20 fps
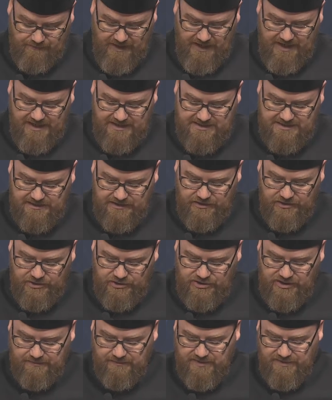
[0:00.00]
by its
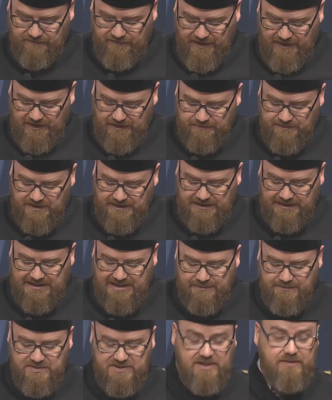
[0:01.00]
leadership, developed in
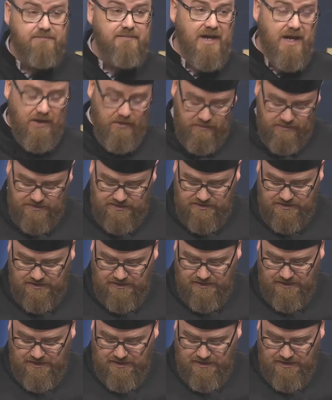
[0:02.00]
leaps and bounds